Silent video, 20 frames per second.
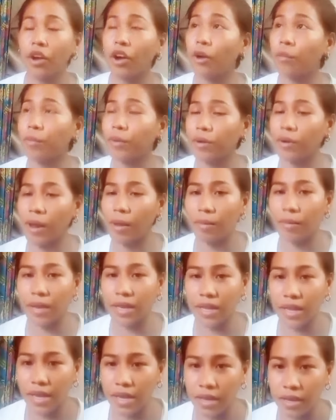opera
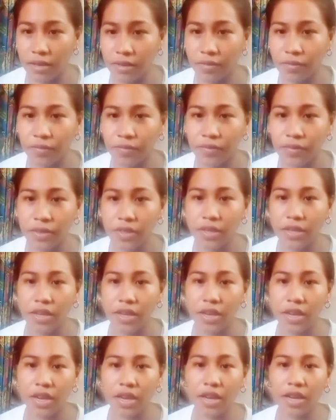ballet,
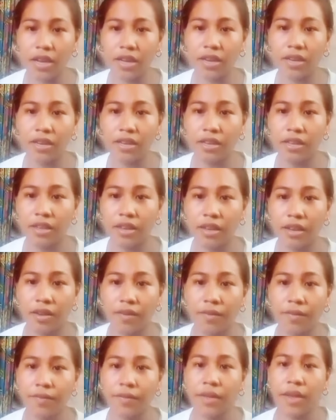and
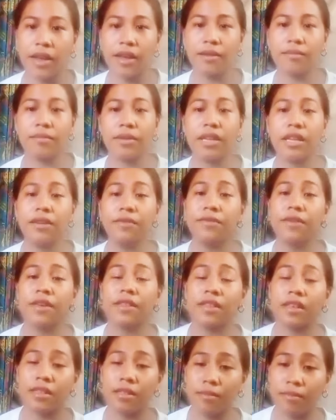
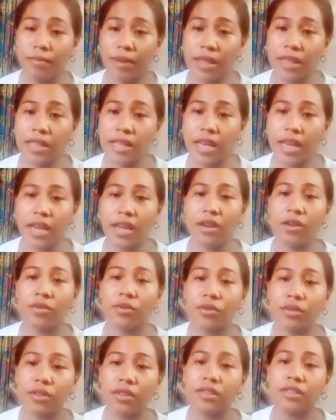believing that ballet
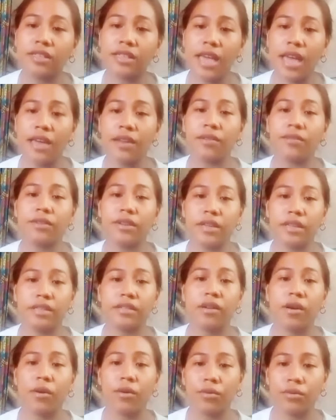could stand on
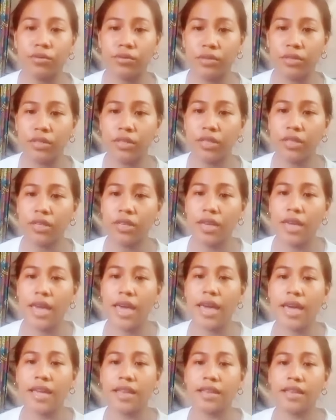its own
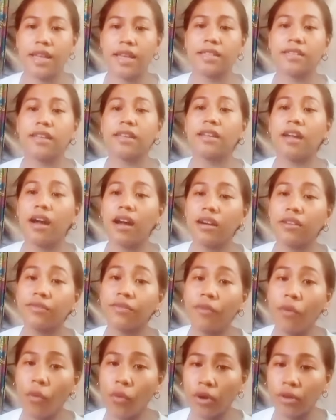and as an art
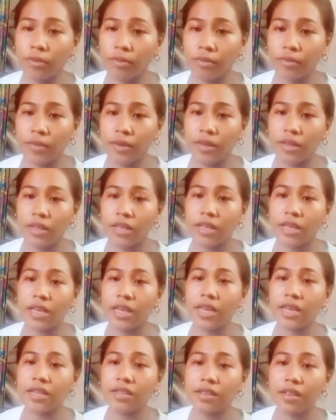form.
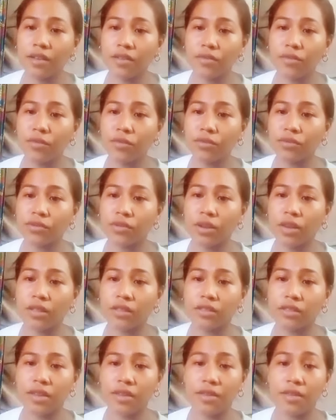His
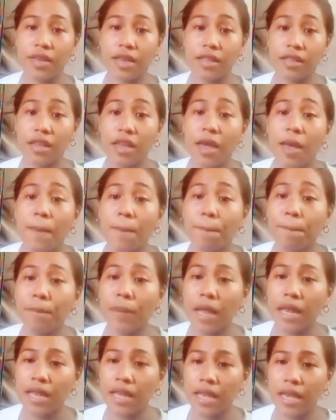notions that
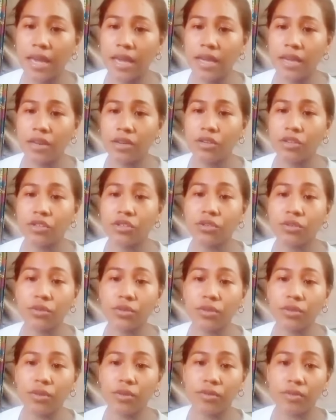ballet
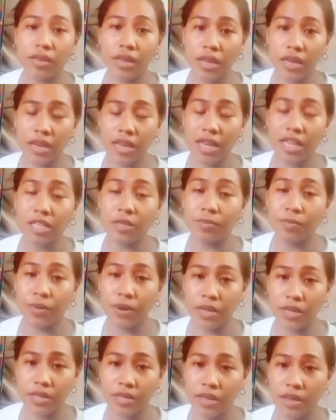should contain
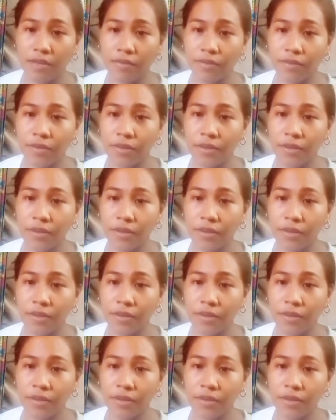expressive,